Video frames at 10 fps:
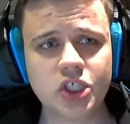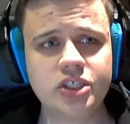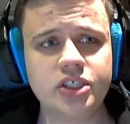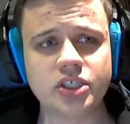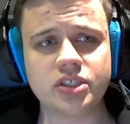
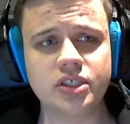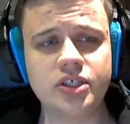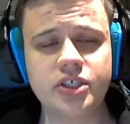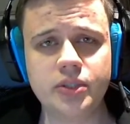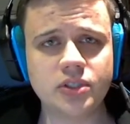Just
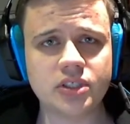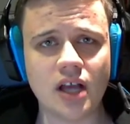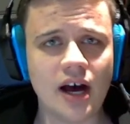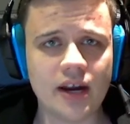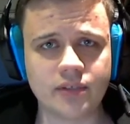use
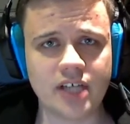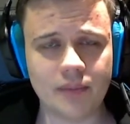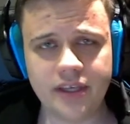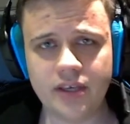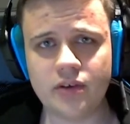auto
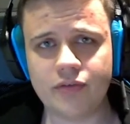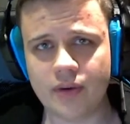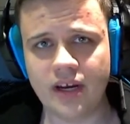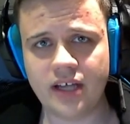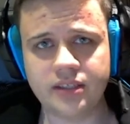W if
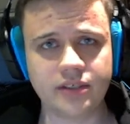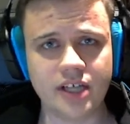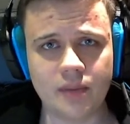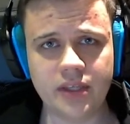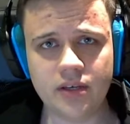you're Renekton or
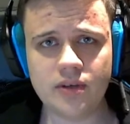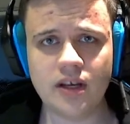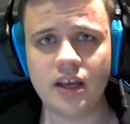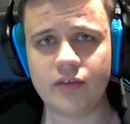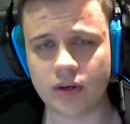W
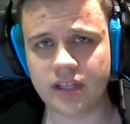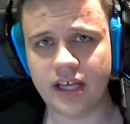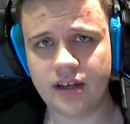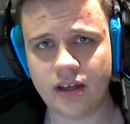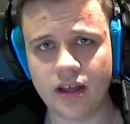if you're
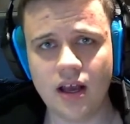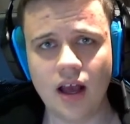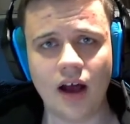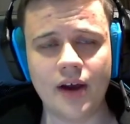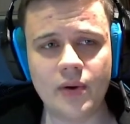Kled
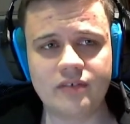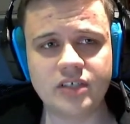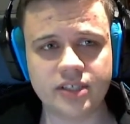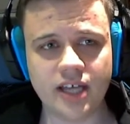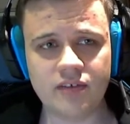on
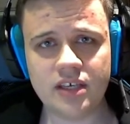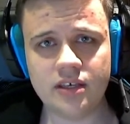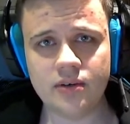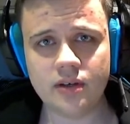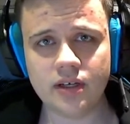whoever's diving
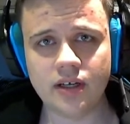you,